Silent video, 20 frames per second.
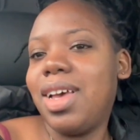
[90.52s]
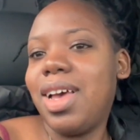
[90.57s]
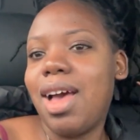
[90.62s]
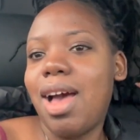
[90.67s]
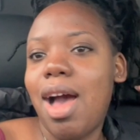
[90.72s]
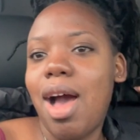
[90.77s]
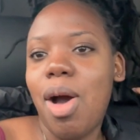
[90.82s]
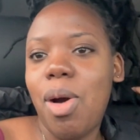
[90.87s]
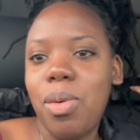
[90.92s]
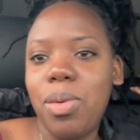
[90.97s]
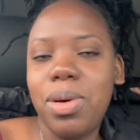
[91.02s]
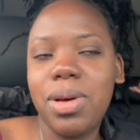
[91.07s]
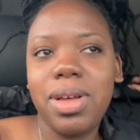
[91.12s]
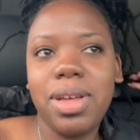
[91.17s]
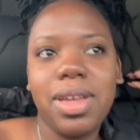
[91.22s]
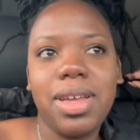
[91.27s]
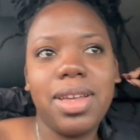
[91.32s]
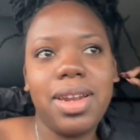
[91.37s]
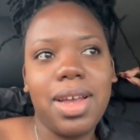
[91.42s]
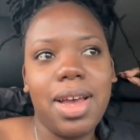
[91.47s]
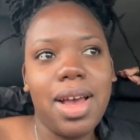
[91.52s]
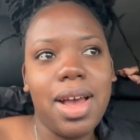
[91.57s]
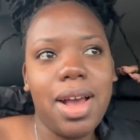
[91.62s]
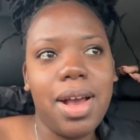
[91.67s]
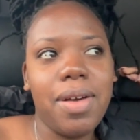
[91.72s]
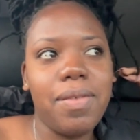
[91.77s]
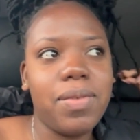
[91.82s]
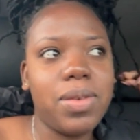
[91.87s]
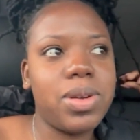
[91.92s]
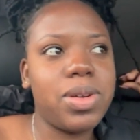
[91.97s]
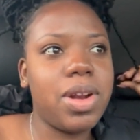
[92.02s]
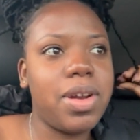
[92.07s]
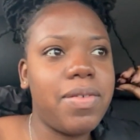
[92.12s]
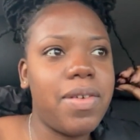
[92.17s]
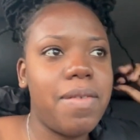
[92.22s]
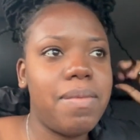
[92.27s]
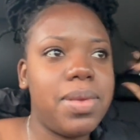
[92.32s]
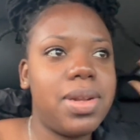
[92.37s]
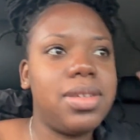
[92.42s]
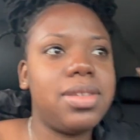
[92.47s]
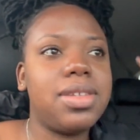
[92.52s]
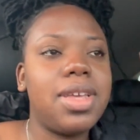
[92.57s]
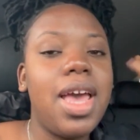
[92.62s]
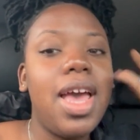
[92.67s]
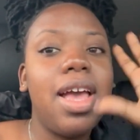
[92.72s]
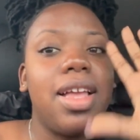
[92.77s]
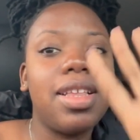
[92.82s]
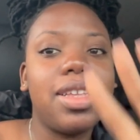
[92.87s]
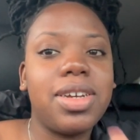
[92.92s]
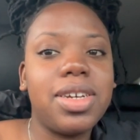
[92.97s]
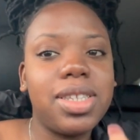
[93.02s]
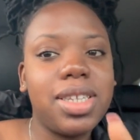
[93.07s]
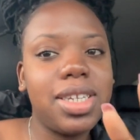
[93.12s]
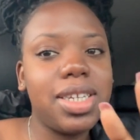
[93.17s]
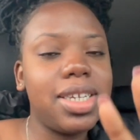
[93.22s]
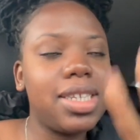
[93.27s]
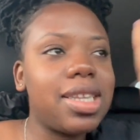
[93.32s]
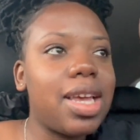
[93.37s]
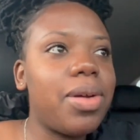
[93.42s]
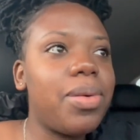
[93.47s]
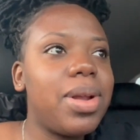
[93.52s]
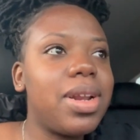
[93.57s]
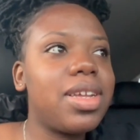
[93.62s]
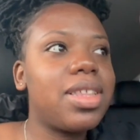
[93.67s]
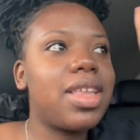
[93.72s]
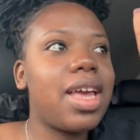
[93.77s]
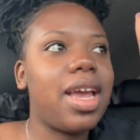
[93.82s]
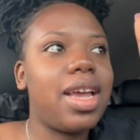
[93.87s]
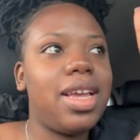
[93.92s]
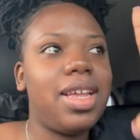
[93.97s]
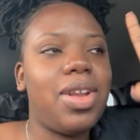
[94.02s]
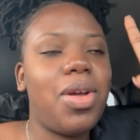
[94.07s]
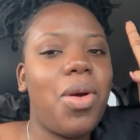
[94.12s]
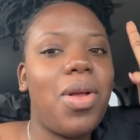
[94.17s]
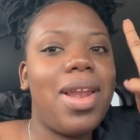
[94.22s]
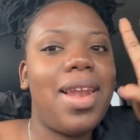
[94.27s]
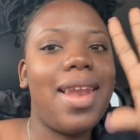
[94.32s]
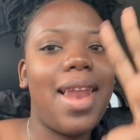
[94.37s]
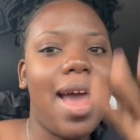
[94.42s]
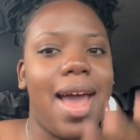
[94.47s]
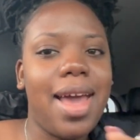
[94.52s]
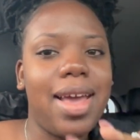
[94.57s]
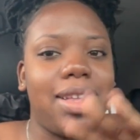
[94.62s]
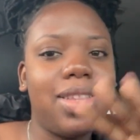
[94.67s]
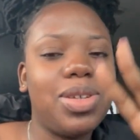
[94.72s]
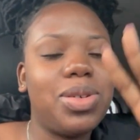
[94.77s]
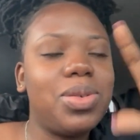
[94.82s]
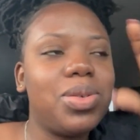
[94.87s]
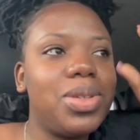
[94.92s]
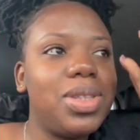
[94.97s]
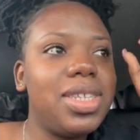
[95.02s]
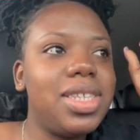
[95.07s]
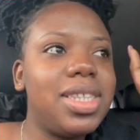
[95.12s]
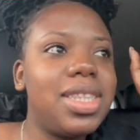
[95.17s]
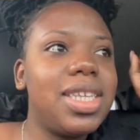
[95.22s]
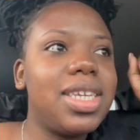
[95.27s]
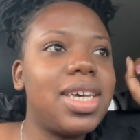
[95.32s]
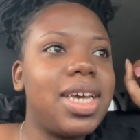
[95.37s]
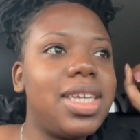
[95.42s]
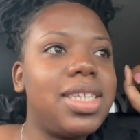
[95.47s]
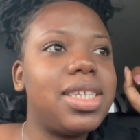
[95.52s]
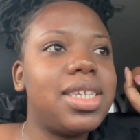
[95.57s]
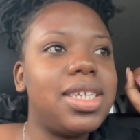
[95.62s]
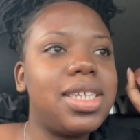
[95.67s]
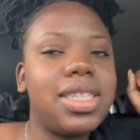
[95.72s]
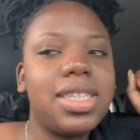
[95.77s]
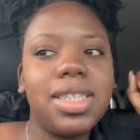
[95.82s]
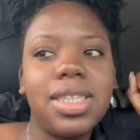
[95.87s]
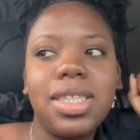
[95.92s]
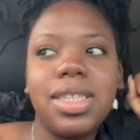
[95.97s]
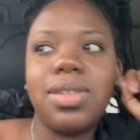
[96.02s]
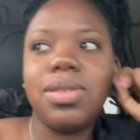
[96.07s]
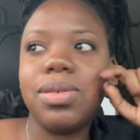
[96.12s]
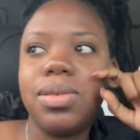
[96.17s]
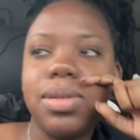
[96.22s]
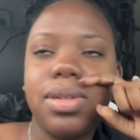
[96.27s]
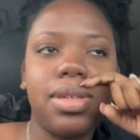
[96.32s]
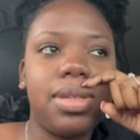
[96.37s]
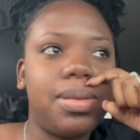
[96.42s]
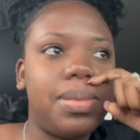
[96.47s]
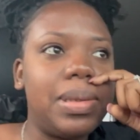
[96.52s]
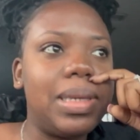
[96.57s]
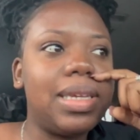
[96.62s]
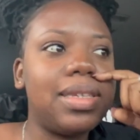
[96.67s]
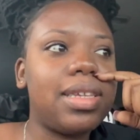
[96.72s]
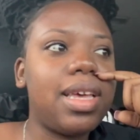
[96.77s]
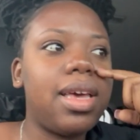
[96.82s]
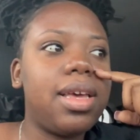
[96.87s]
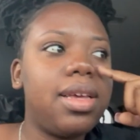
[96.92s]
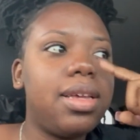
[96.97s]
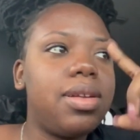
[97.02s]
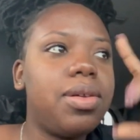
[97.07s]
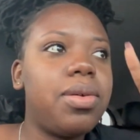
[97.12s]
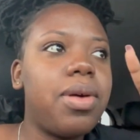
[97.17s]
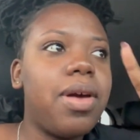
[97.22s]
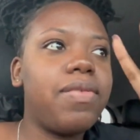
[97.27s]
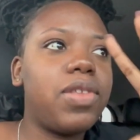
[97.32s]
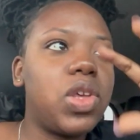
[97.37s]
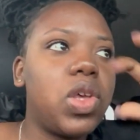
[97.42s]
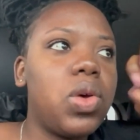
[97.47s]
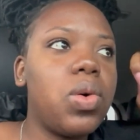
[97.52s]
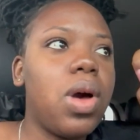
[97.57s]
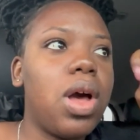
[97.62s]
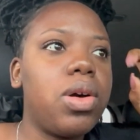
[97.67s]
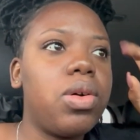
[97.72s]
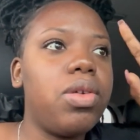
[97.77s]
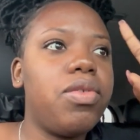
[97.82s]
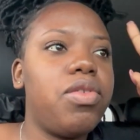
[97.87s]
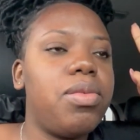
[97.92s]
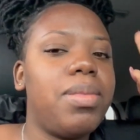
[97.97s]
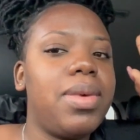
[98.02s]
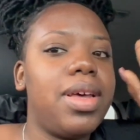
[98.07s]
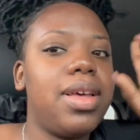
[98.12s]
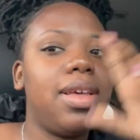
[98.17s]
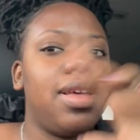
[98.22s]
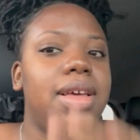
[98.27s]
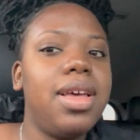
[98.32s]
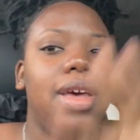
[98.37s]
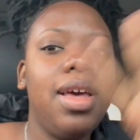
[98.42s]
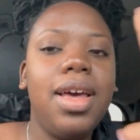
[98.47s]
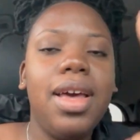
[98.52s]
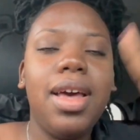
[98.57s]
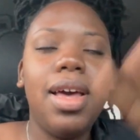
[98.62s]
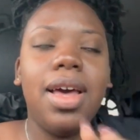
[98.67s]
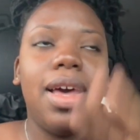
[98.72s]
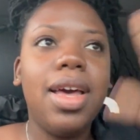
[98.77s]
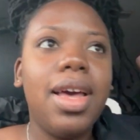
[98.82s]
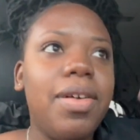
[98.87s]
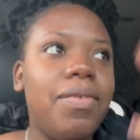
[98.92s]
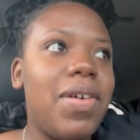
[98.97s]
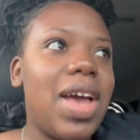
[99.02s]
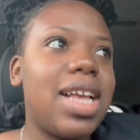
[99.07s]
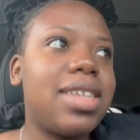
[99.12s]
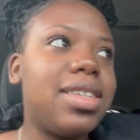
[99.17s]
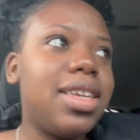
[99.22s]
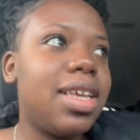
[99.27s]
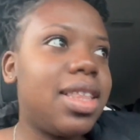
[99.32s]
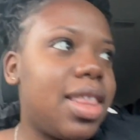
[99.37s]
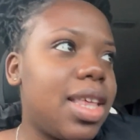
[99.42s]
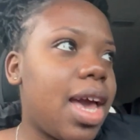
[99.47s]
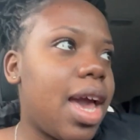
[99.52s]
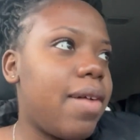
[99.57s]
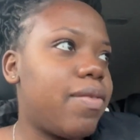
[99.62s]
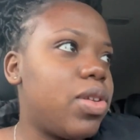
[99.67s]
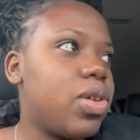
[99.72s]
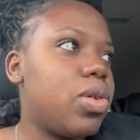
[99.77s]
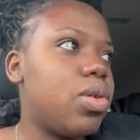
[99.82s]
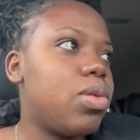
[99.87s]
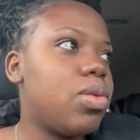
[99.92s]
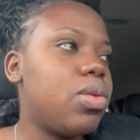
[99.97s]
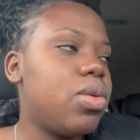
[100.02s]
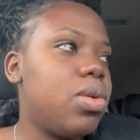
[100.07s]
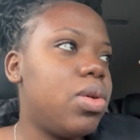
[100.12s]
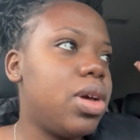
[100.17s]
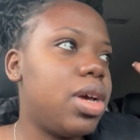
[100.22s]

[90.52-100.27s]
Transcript: an hour and a half, 35 minutes. The good thing is I already checked in online. The only thing I didn't do is because I don't have the QR code for my vaccine thing. I have to go